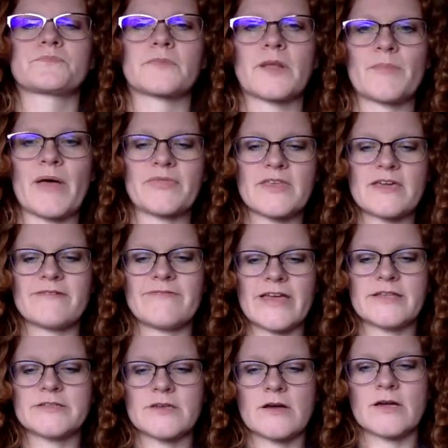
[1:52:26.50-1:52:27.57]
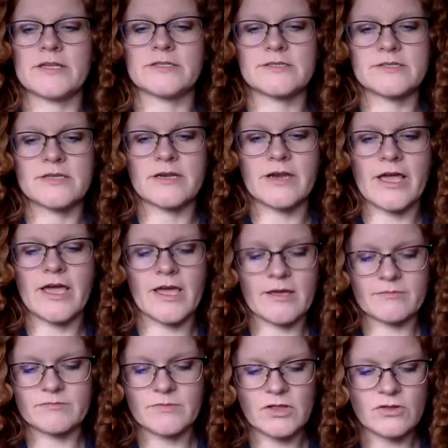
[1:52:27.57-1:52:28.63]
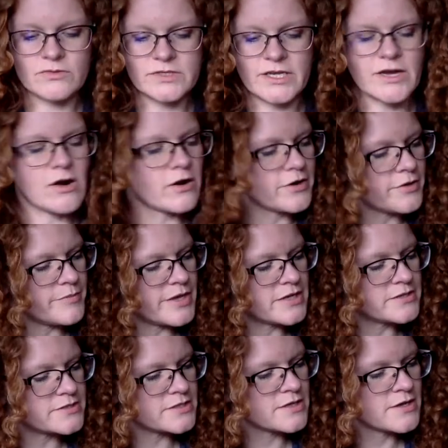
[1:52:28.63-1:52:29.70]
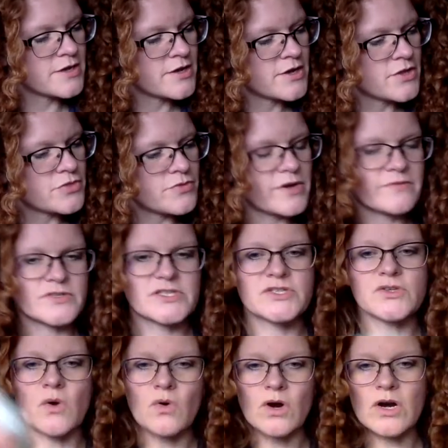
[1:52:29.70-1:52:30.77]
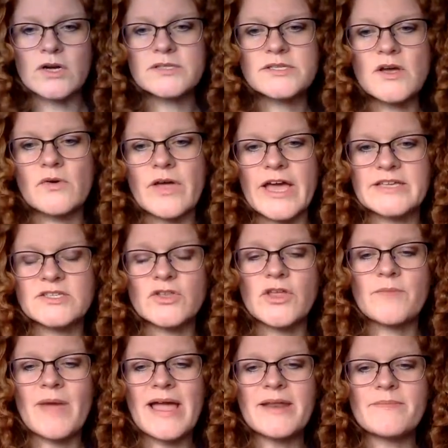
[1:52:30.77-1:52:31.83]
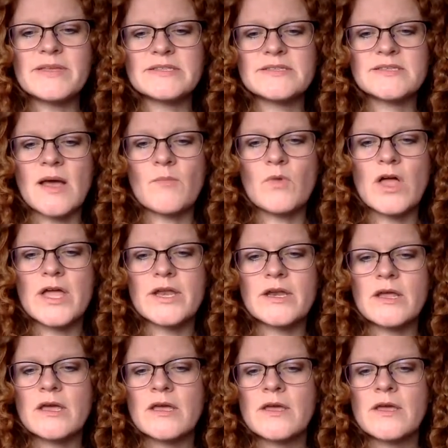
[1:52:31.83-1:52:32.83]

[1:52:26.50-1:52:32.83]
about the event on Sunday? Closing argument. Three of Swords. Okay, so there might have been someone.